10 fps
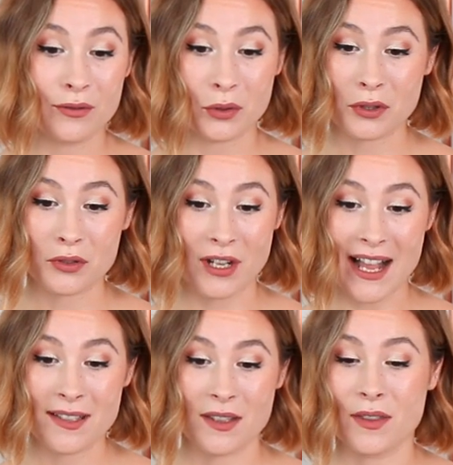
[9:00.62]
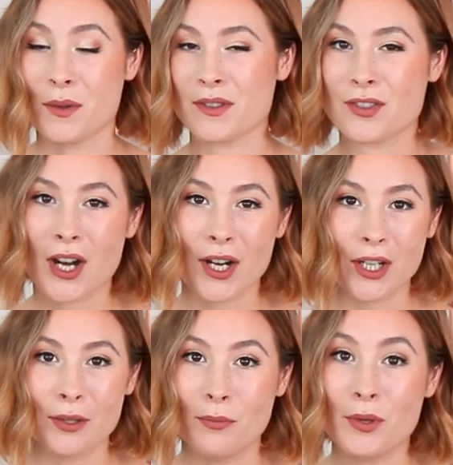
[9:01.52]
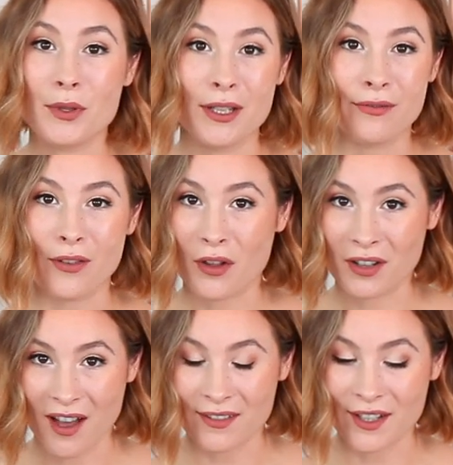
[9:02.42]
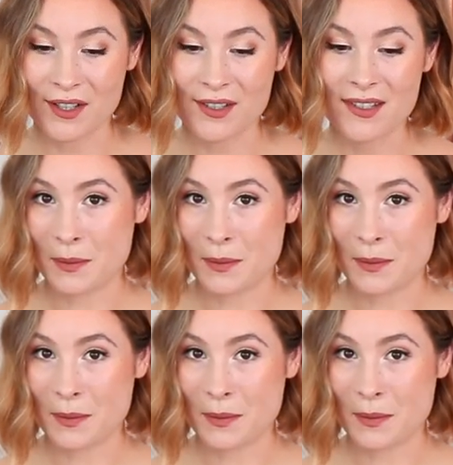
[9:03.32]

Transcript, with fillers: a floral dress in those darker, moody fall colors.